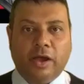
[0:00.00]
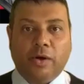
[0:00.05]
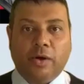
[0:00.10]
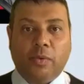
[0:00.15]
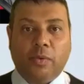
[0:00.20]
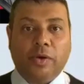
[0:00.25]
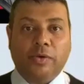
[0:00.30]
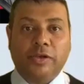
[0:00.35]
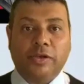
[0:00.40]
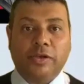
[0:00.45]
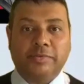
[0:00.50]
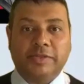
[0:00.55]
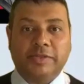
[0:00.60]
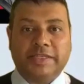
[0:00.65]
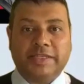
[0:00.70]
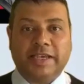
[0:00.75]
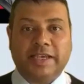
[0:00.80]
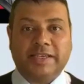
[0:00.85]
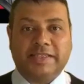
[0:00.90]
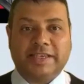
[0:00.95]
Welcome to
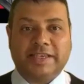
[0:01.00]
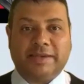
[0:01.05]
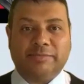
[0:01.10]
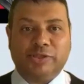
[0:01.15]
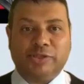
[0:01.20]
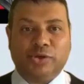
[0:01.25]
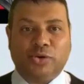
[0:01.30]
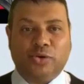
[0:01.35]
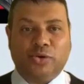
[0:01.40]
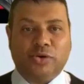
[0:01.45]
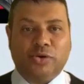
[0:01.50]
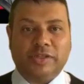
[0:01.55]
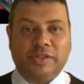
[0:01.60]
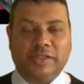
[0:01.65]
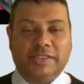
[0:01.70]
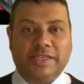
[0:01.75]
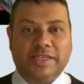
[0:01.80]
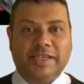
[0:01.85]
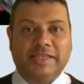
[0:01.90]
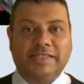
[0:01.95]
CSM Talk, the
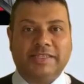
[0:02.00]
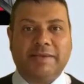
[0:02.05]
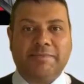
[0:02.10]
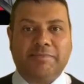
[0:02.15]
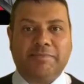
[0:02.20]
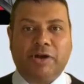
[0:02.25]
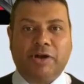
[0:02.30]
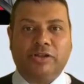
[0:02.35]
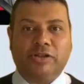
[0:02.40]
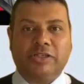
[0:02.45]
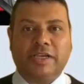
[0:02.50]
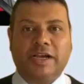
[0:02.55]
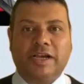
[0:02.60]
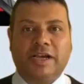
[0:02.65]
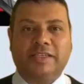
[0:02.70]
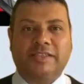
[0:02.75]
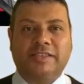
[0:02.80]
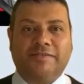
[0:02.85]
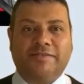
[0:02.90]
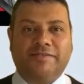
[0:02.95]
CSM
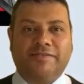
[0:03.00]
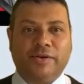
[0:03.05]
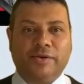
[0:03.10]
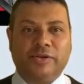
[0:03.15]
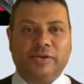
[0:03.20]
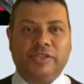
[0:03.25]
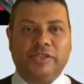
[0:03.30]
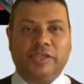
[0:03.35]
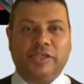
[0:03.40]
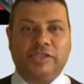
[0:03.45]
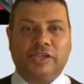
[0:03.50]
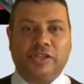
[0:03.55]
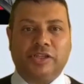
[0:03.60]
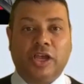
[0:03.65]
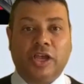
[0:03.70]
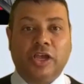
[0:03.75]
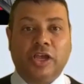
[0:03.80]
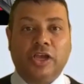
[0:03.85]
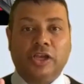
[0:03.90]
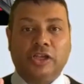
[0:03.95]
podcast that focuses
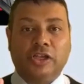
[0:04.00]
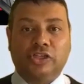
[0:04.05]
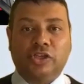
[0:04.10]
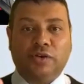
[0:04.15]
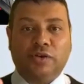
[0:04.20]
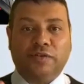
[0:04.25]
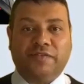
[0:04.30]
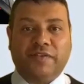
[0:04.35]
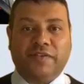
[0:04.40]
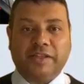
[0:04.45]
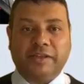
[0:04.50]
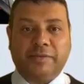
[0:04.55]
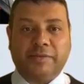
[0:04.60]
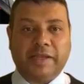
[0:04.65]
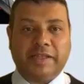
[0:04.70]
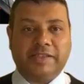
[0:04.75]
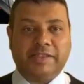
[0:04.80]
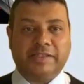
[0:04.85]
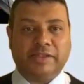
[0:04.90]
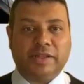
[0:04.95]
on two
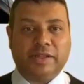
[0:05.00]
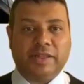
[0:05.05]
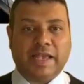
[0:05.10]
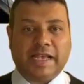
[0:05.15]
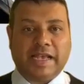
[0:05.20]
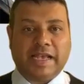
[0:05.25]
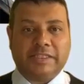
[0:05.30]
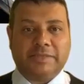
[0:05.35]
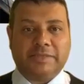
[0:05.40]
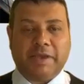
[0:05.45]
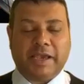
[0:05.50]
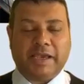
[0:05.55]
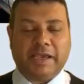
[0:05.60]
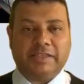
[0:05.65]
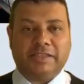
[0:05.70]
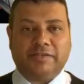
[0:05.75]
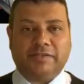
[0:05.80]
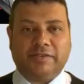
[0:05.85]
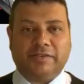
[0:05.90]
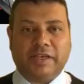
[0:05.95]
fundamental
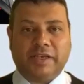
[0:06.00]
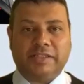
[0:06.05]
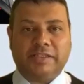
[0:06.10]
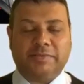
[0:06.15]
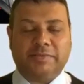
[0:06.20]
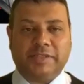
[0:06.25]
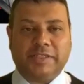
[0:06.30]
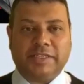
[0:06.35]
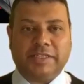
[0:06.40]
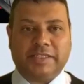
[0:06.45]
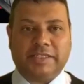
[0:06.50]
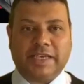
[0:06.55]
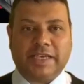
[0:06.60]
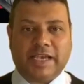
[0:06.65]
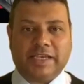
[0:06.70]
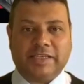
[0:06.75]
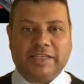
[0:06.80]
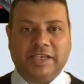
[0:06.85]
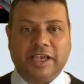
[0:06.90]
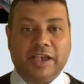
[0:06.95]
aspects of customer
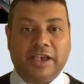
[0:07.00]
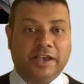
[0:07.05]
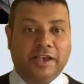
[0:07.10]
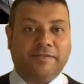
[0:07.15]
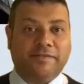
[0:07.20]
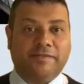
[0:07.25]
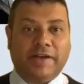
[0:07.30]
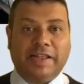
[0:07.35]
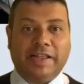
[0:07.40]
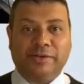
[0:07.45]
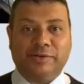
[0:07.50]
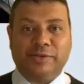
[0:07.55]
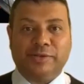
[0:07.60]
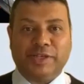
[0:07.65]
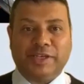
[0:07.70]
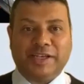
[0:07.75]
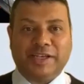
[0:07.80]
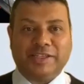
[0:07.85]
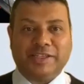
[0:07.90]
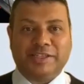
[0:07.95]
success: value to
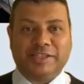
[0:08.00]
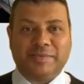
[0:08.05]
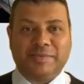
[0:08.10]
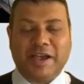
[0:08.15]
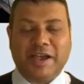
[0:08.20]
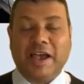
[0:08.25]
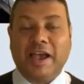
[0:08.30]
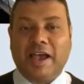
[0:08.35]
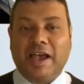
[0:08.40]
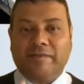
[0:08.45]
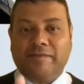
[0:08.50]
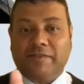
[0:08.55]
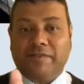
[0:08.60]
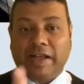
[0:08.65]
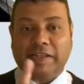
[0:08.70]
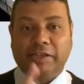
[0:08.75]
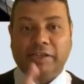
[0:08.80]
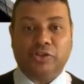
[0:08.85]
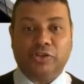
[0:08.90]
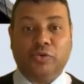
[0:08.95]
the customer and
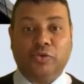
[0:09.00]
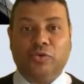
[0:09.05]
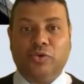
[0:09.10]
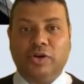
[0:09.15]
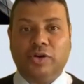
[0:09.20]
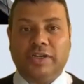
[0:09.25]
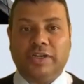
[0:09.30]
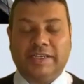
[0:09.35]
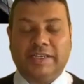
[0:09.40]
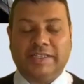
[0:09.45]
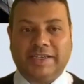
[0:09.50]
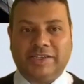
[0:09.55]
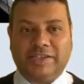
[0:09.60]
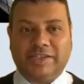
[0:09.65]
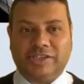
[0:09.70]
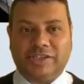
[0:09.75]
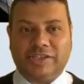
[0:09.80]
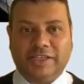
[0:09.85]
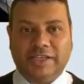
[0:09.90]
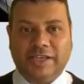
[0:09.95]
value to your
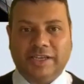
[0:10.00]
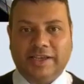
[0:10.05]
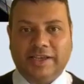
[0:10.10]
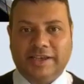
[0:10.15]
organization.